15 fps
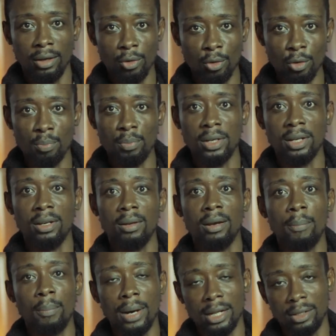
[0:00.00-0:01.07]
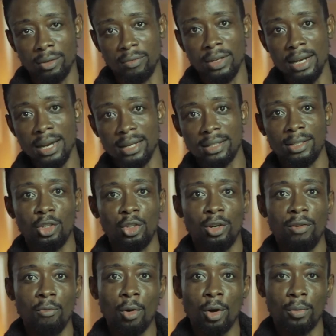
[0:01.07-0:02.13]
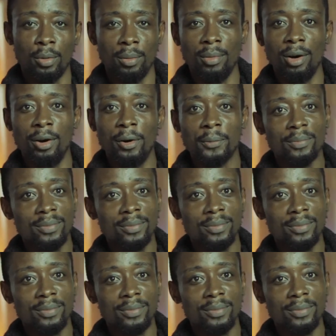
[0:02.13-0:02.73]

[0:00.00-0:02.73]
you could be a part of the next edition of Work With More.